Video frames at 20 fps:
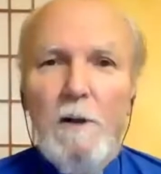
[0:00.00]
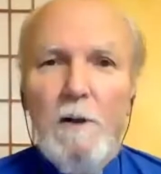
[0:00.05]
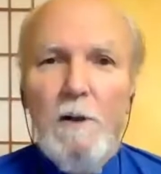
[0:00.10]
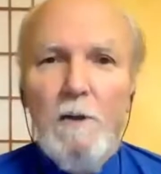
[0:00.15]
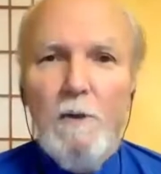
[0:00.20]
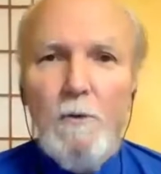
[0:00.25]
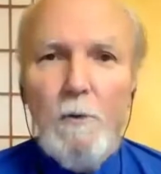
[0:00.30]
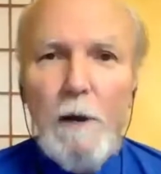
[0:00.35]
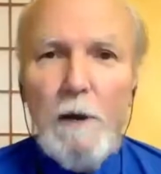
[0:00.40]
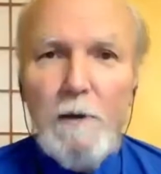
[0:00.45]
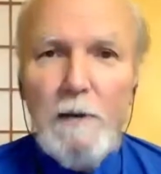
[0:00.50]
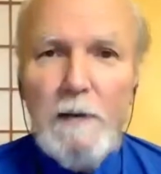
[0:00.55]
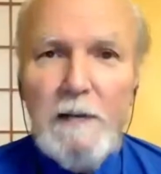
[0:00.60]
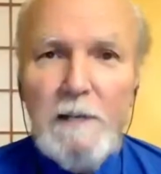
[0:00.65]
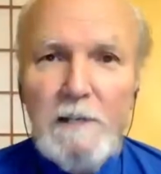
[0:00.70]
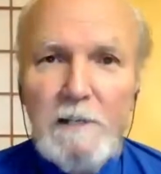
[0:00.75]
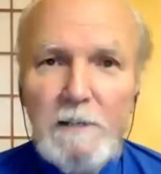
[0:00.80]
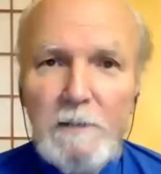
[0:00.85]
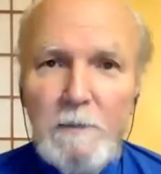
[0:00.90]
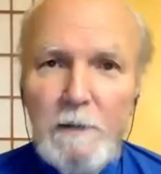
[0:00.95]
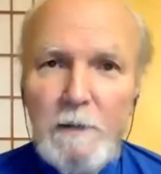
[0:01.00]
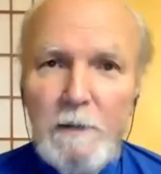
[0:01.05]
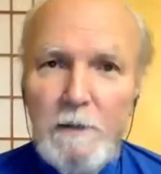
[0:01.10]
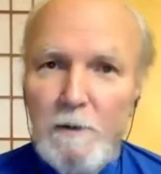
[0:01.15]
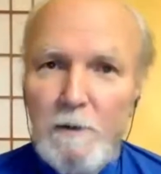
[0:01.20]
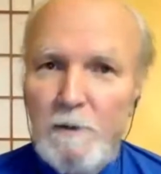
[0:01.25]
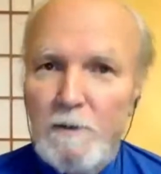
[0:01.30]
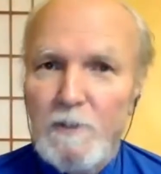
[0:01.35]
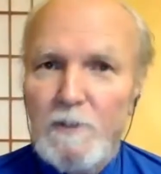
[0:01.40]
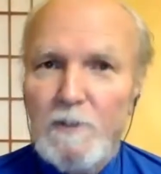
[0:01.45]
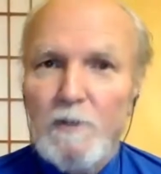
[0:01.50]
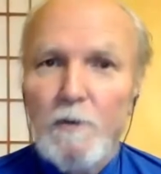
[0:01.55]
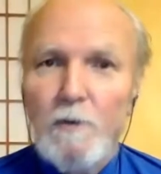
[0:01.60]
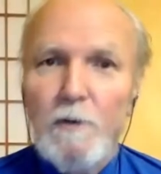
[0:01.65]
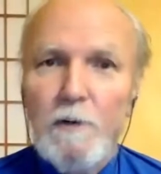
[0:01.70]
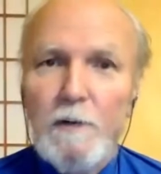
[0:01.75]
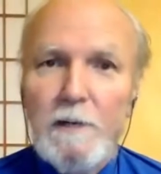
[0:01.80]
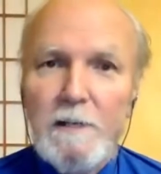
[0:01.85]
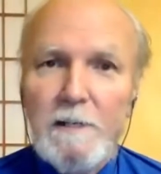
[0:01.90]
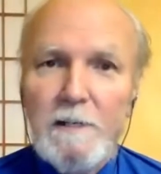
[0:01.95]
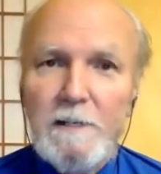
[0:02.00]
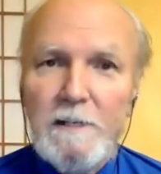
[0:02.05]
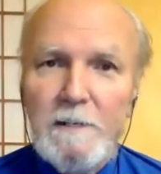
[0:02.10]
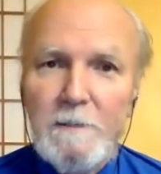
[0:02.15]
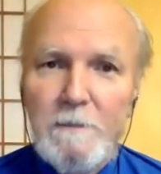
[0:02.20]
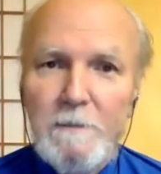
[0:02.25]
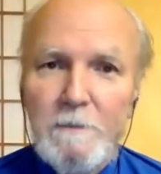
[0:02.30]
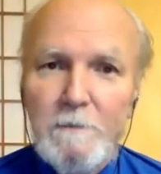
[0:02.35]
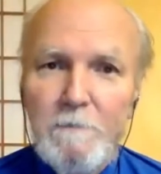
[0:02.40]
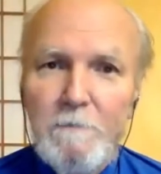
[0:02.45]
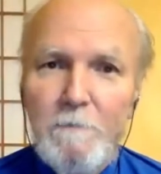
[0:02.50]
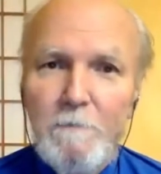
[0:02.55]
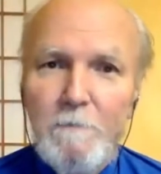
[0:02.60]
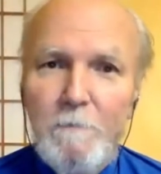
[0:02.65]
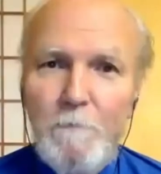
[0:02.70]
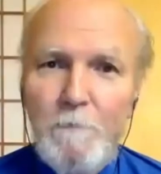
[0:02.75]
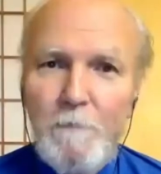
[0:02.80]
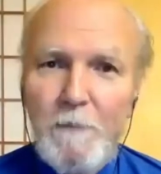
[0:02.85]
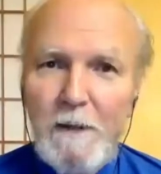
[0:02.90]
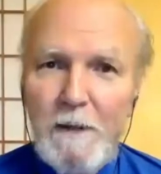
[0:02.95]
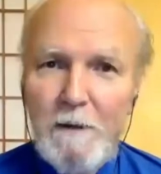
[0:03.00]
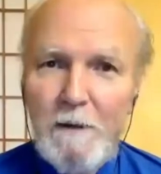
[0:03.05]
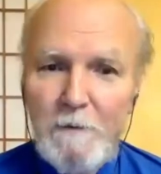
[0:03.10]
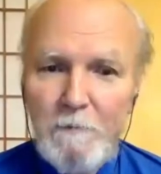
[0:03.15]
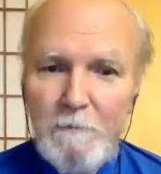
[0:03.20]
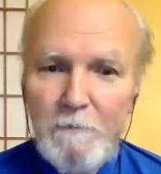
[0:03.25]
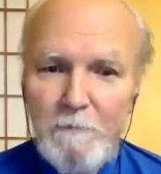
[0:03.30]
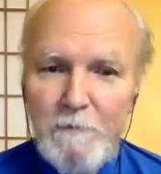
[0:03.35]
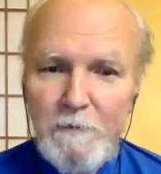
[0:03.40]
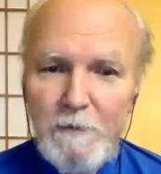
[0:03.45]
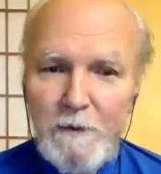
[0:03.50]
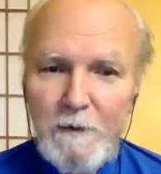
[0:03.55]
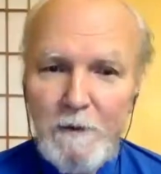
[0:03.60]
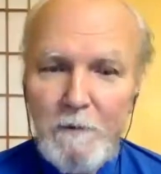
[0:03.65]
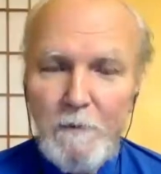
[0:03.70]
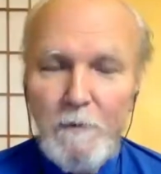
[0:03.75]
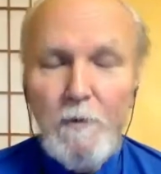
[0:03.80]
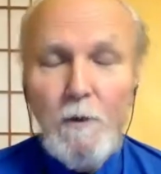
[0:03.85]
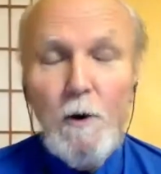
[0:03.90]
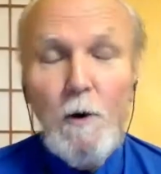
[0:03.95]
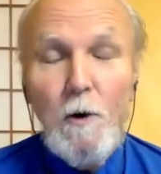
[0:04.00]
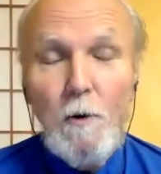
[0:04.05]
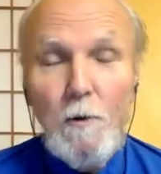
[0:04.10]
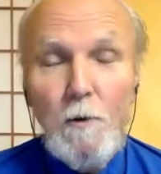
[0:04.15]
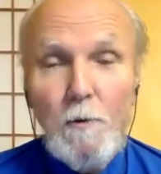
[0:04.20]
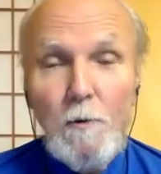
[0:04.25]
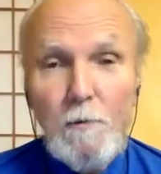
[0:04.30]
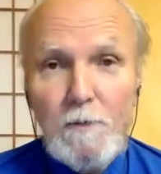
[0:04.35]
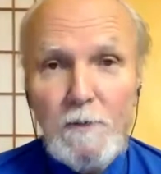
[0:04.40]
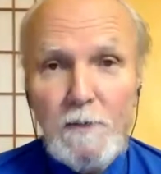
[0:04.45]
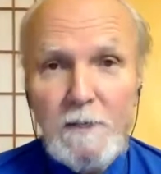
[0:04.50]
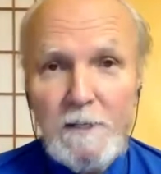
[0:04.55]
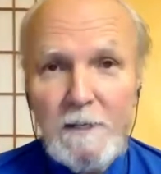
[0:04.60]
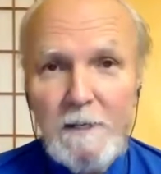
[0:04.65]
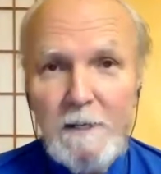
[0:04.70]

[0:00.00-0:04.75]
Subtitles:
throughout history, there are stories of those